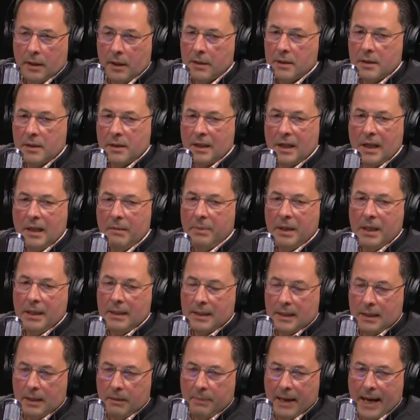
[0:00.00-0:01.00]
It's
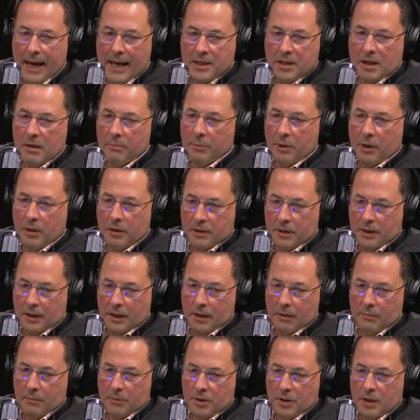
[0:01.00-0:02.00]
TBT basketball
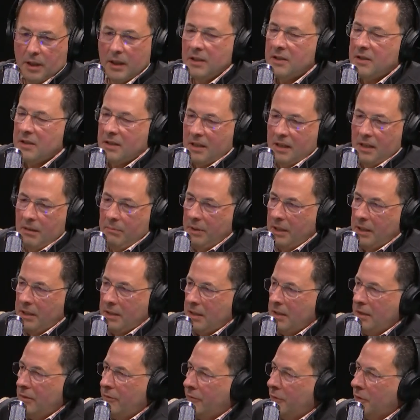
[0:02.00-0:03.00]
teams. It's
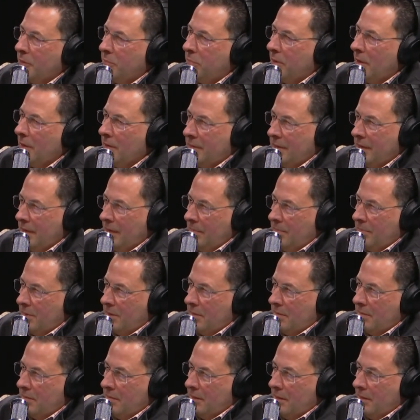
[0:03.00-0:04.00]
TBT football
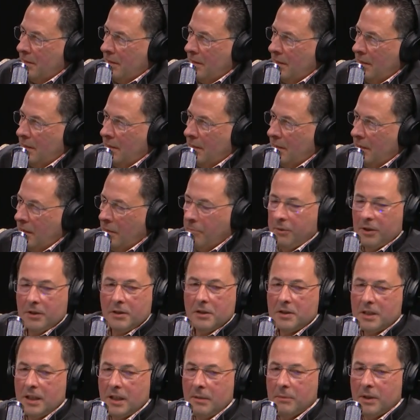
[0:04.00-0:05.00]
teams. You
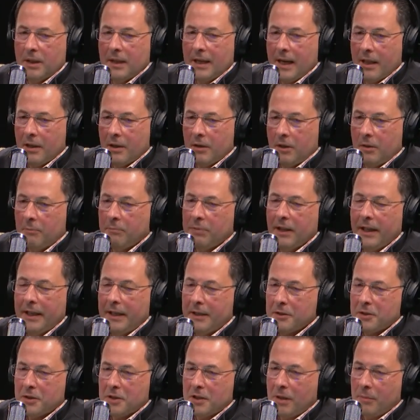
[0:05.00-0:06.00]
put the team together, you
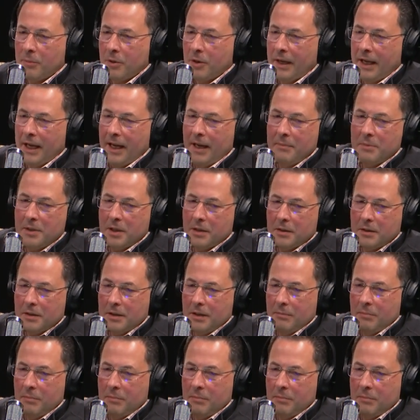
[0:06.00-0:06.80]
play in the summer games at the